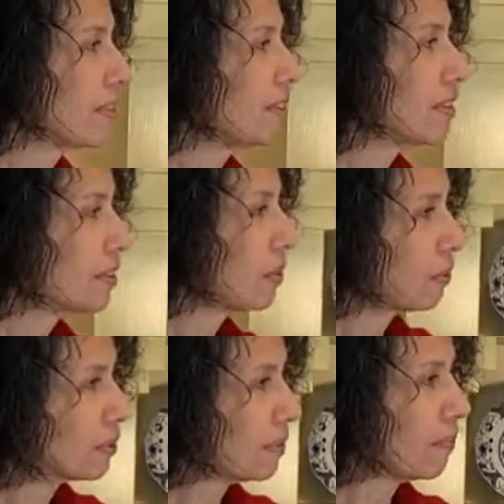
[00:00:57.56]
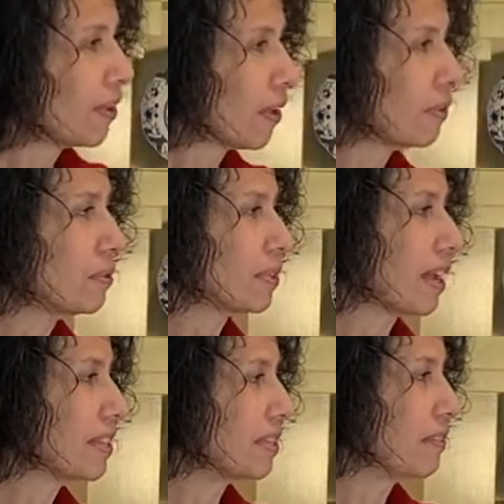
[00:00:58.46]
circles and all those
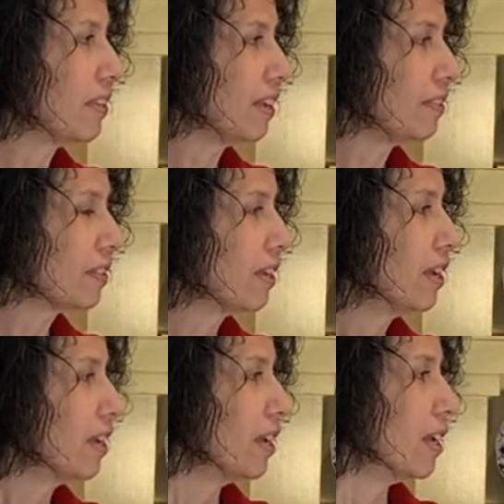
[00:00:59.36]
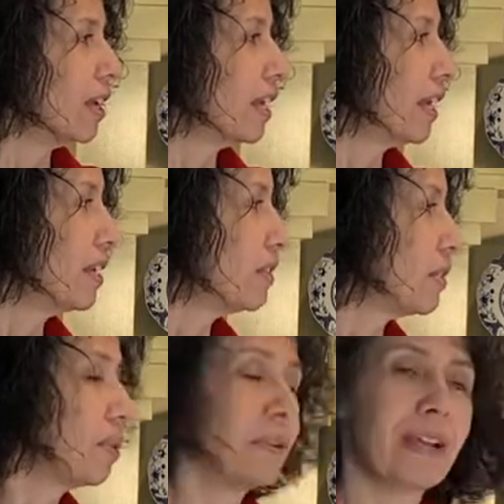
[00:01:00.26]
kinds of things. And
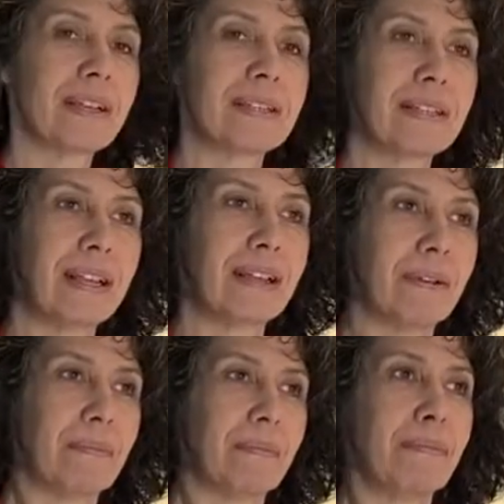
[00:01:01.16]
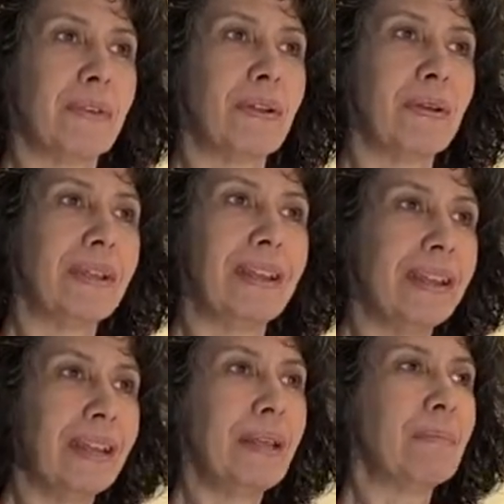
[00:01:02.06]
so, like I said, you know,
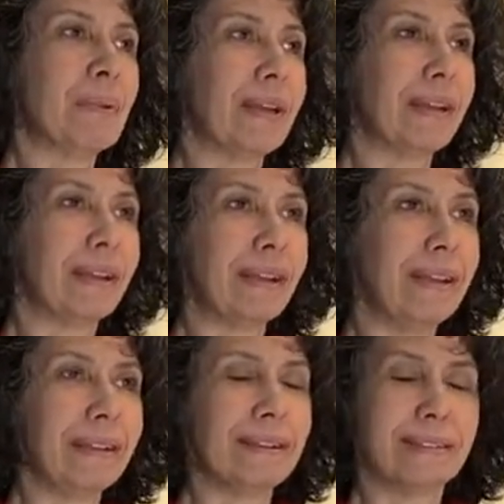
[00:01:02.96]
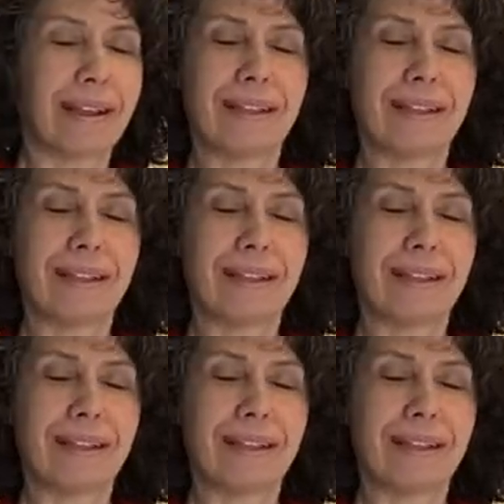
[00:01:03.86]
in any plate, any design